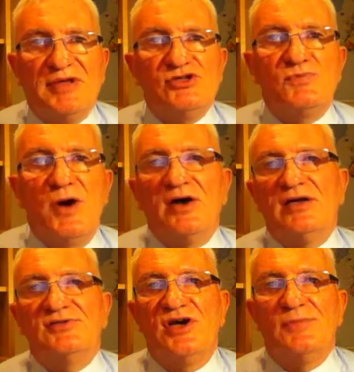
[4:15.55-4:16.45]

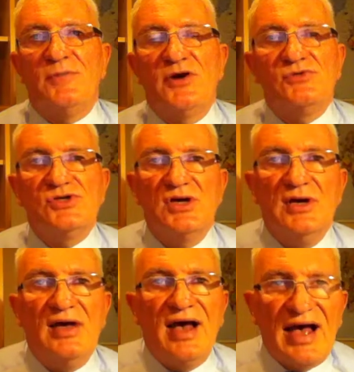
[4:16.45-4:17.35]
benchmarking type approach
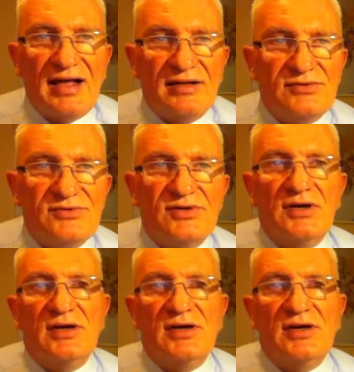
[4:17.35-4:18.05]
and